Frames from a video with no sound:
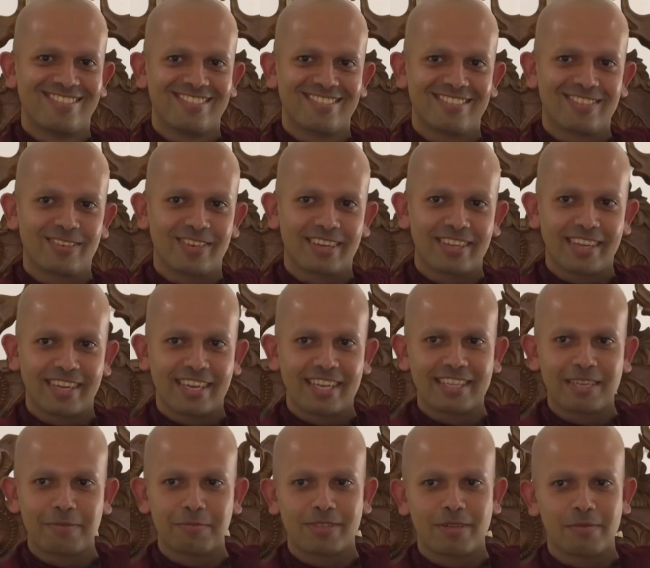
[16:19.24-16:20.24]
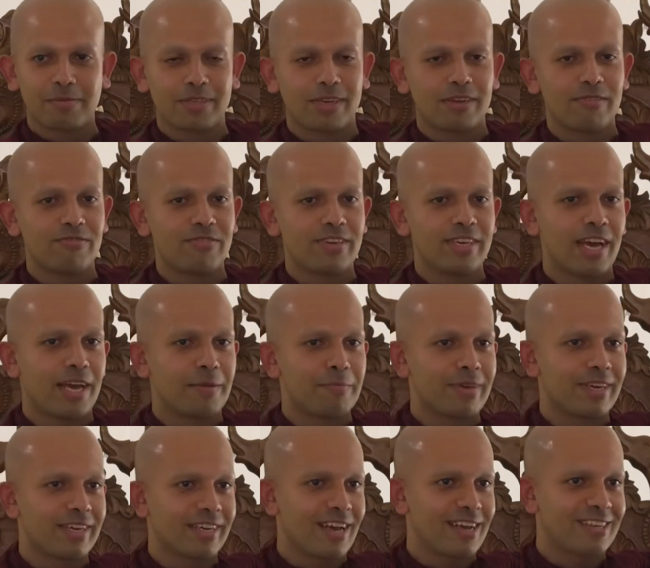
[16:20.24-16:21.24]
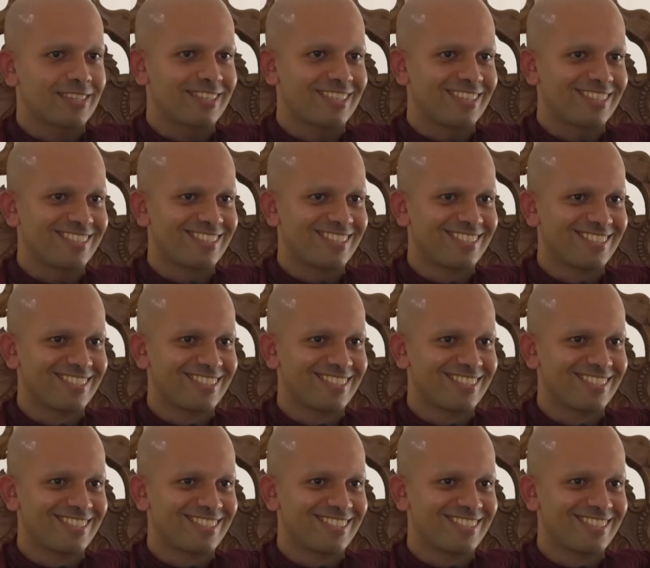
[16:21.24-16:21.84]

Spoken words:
So they get themselves a VIP casket